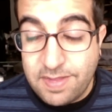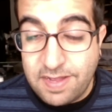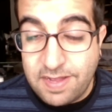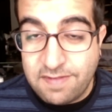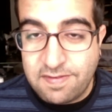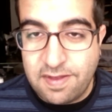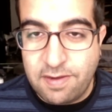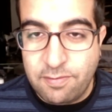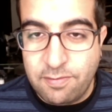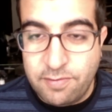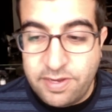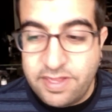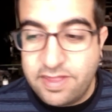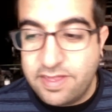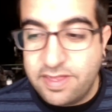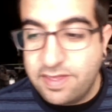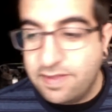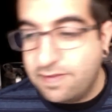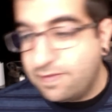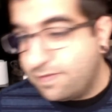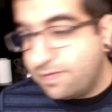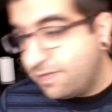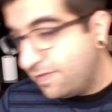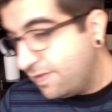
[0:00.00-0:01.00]
I read
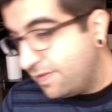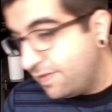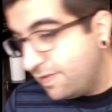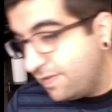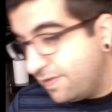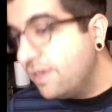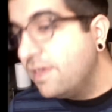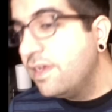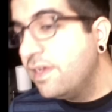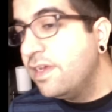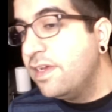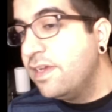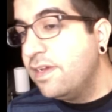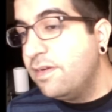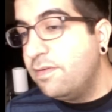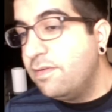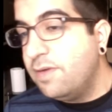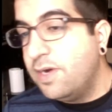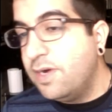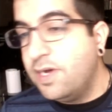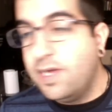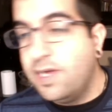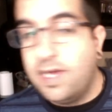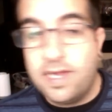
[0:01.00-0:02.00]
this?
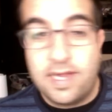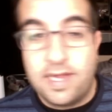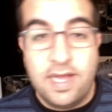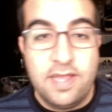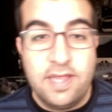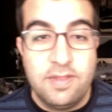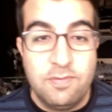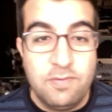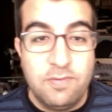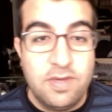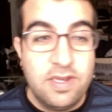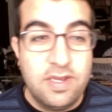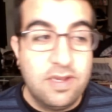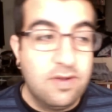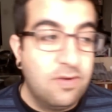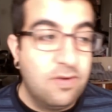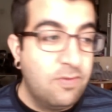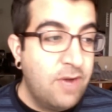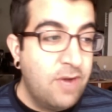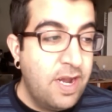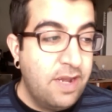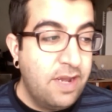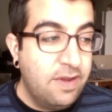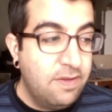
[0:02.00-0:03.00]
Well, I got the window
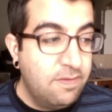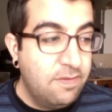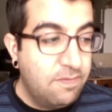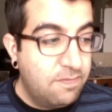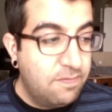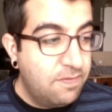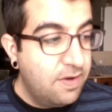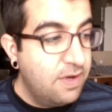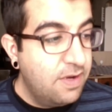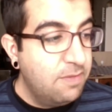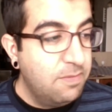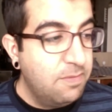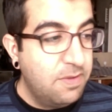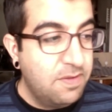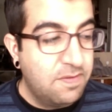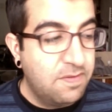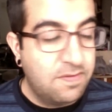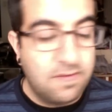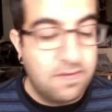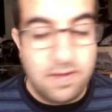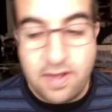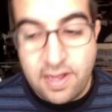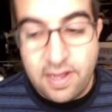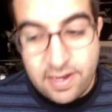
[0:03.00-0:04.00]
right in front of me,
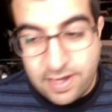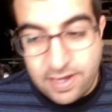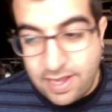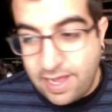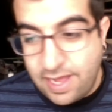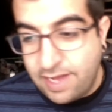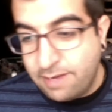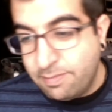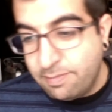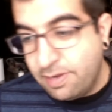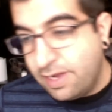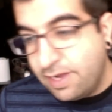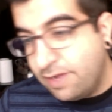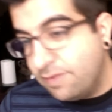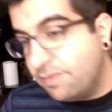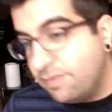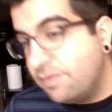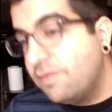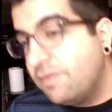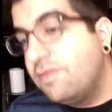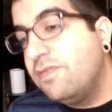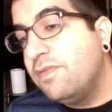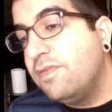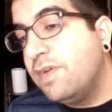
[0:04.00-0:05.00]
so I got about
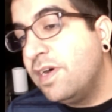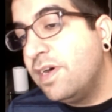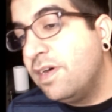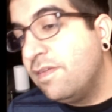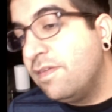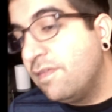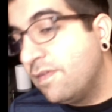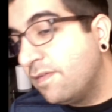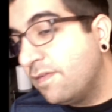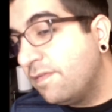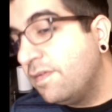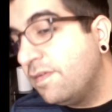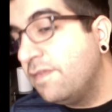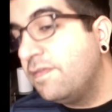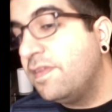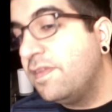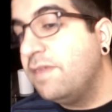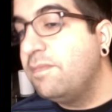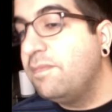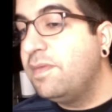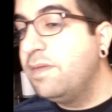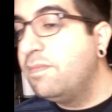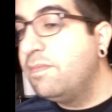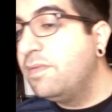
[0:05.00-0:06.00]
12 or 15
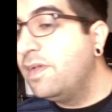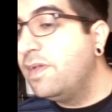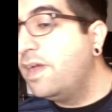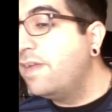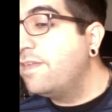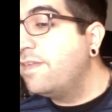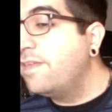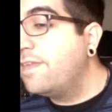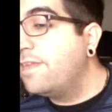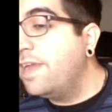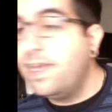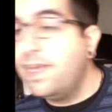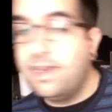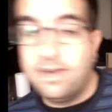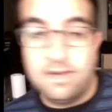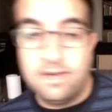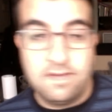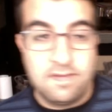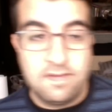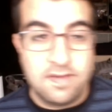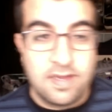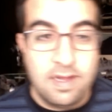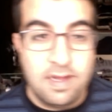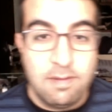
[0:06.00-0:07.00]
people outside.
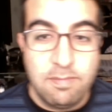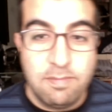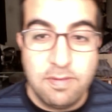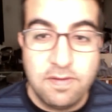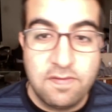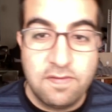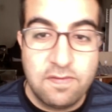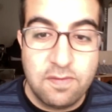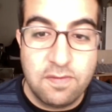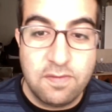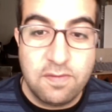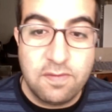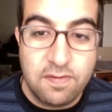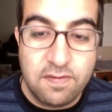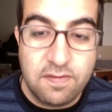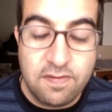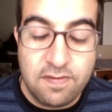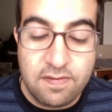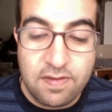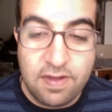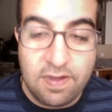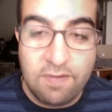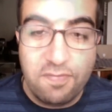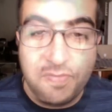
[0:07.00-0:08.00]
There's a couple of stores and
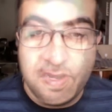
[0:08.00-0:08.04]
stuff.